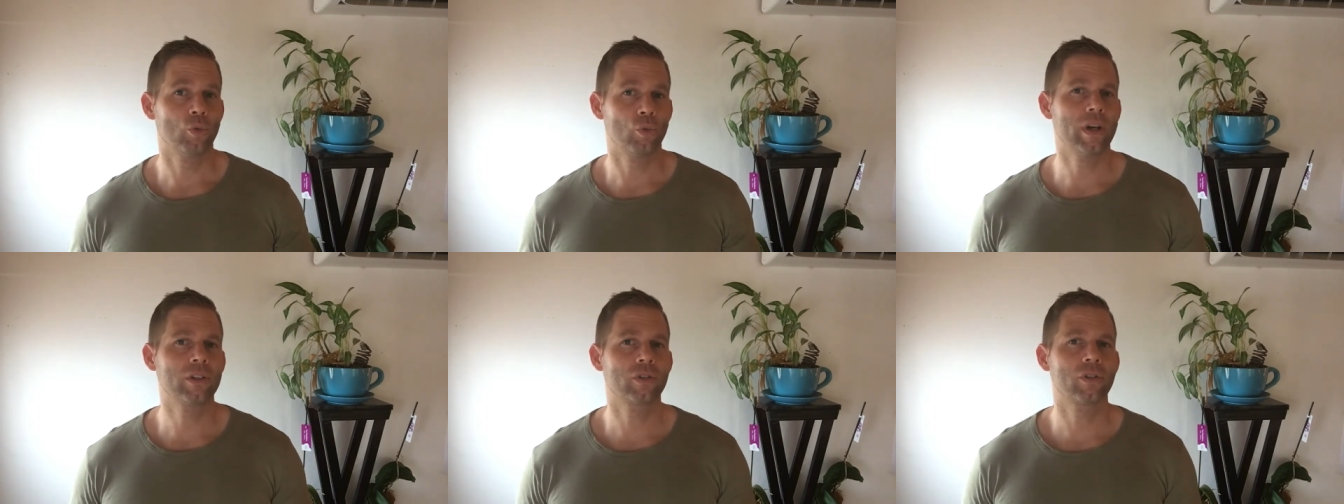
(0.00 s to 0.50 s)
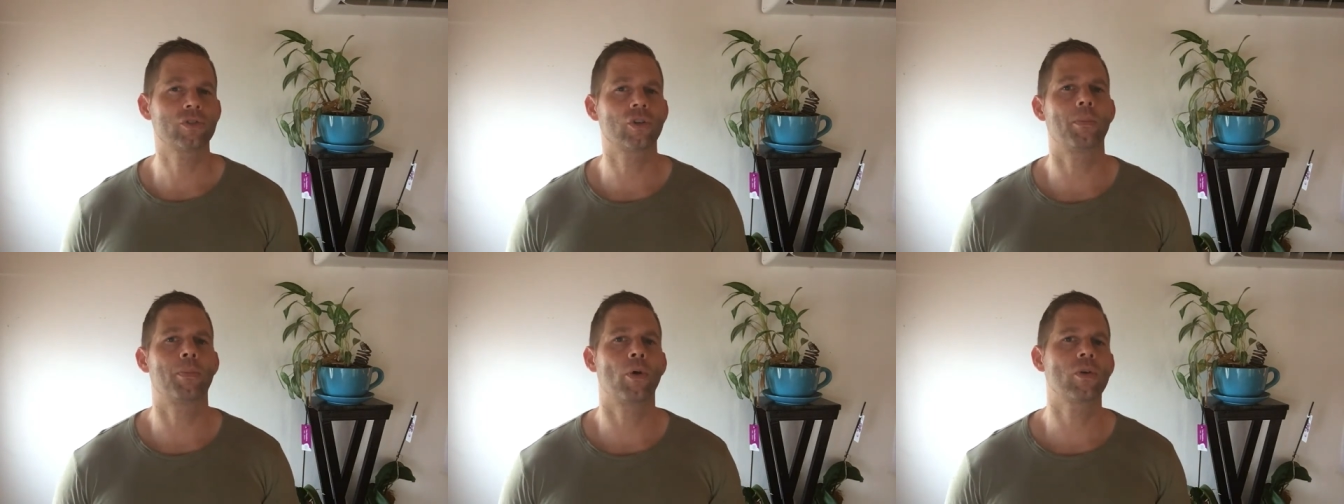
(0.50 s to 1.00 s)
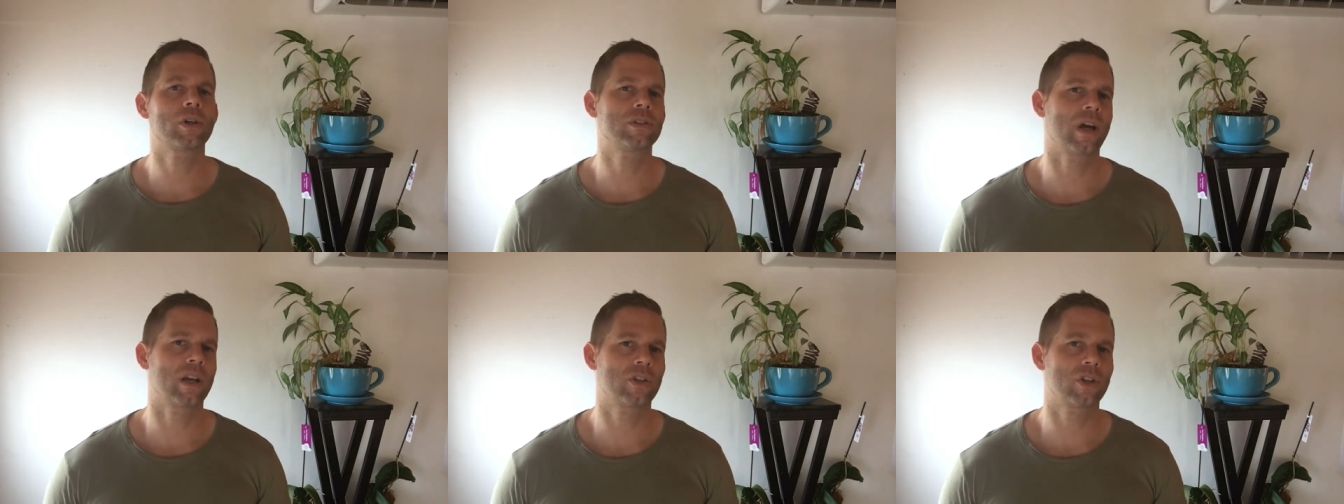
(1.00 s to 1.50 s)
Realtors or
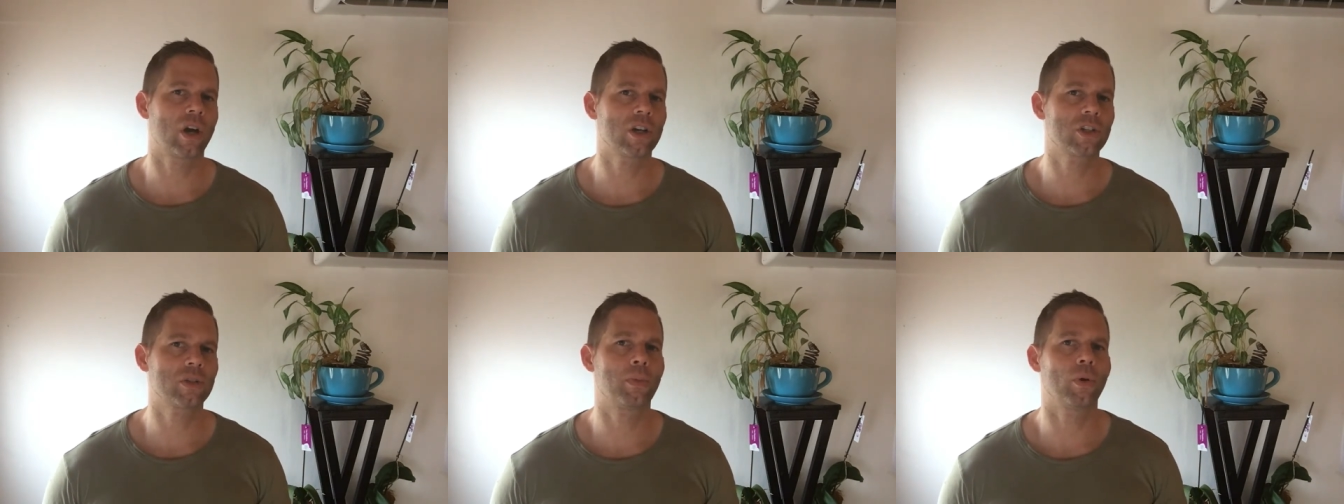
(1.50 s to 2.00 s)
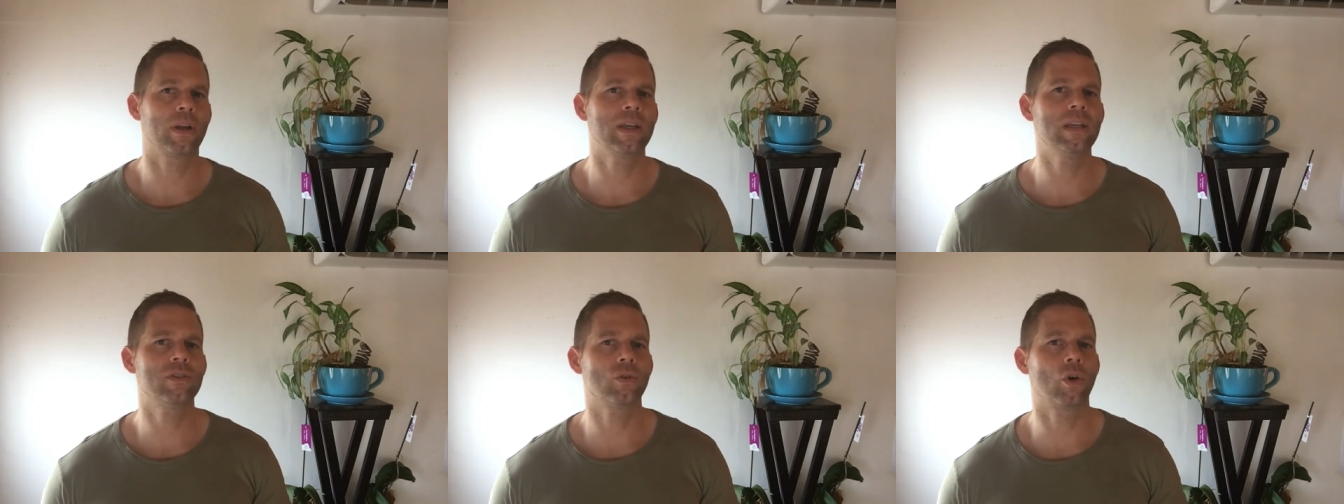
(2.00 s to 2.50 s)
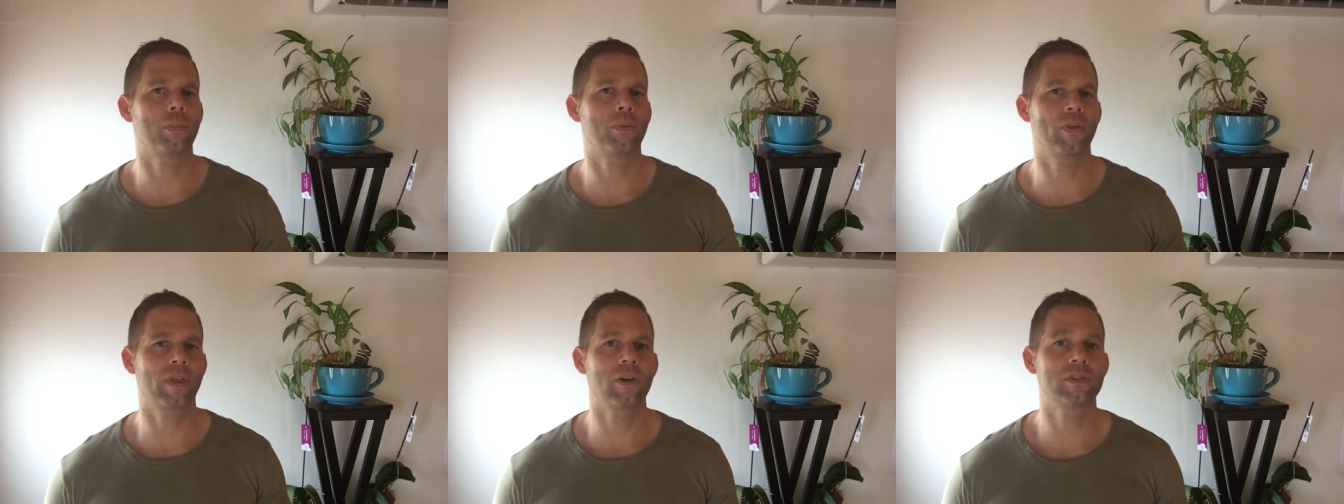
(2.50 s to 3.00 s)
brokers are charged per lead or
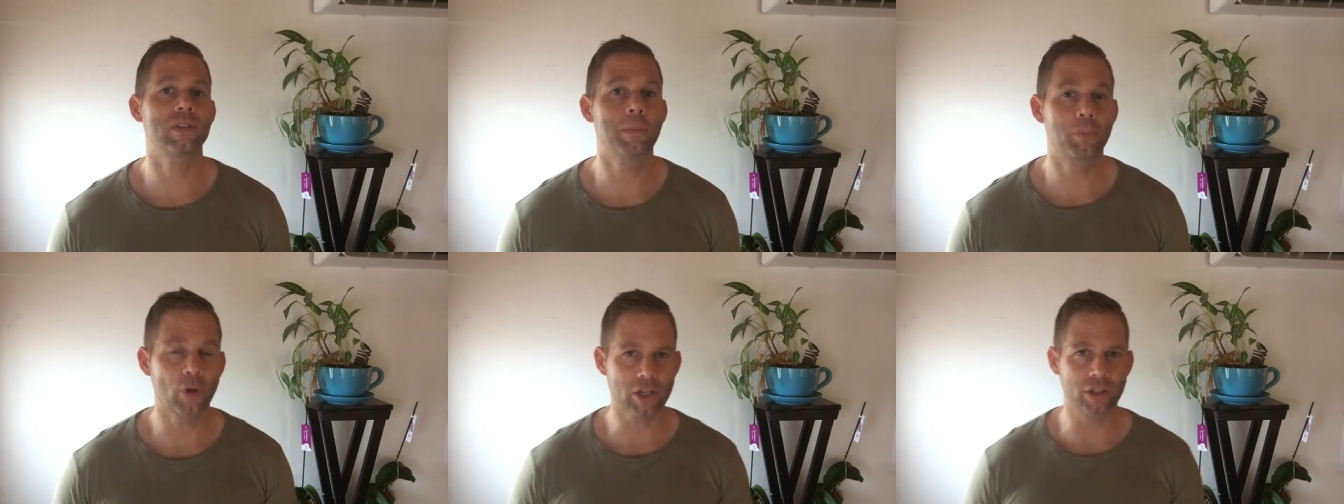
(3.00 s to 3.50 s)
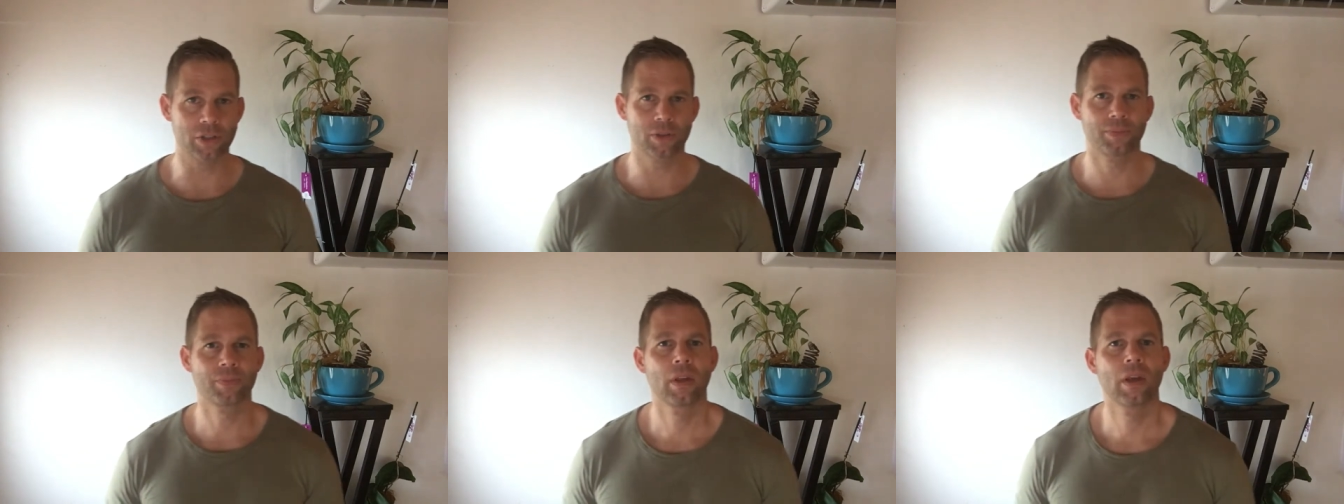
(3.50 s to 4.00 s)
per thousand impressions.